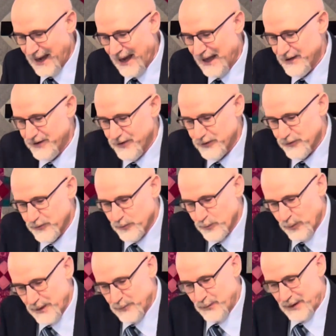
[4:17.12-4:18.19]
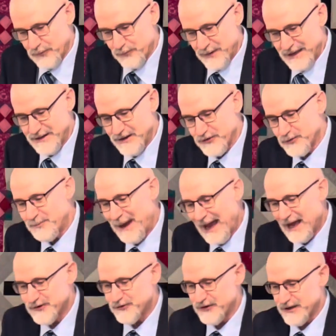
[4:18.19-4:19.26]
And when we read this
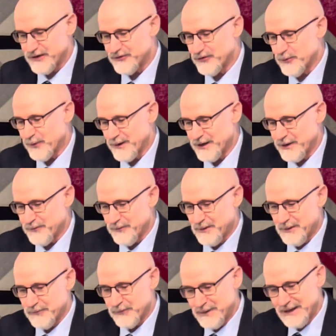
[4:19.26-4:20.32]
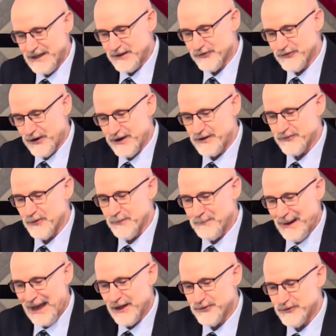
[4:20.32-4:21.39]
passage, we're going to be reading starting from
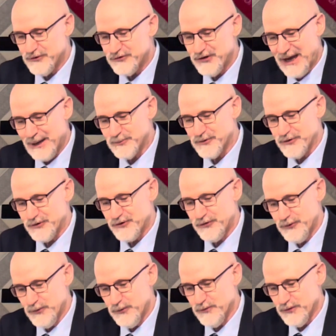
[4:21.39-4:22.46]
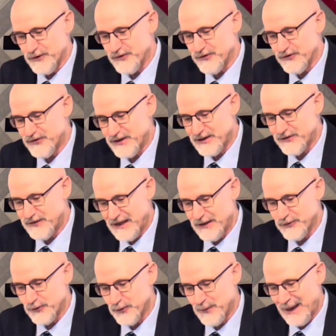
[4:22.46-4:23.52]
Matthew chapter 2, verses
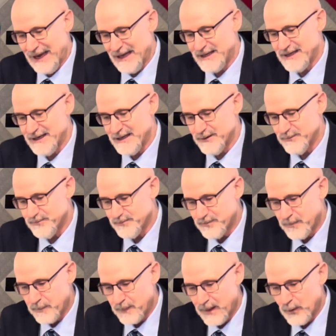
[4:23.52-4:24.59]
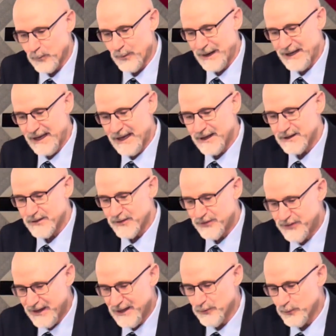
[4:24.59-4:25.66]
16 through 18. When
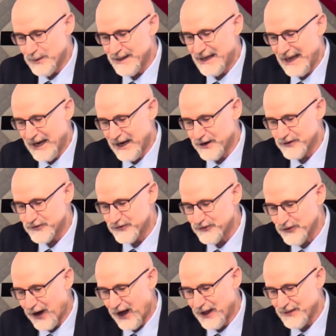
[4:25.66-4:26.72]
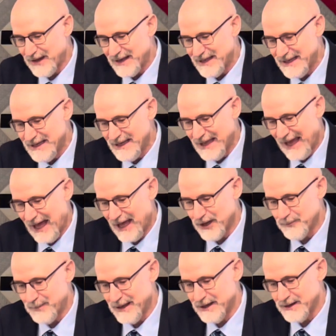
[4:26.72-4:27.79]
Herod saw that he
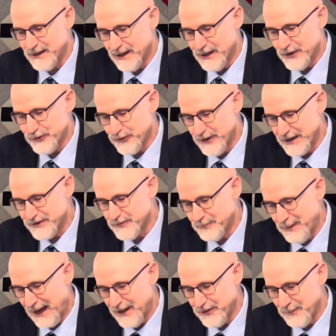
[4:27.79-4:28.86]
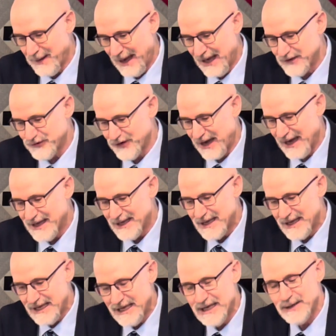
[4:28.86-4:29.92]
had been tricked by the Magi,
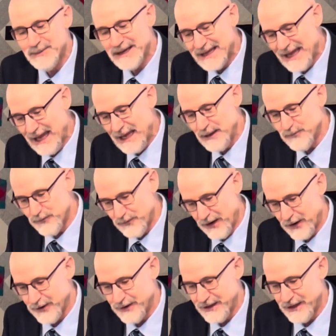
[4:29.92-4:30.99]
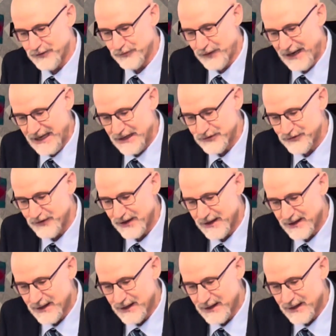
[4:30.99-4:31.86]
he became very enraged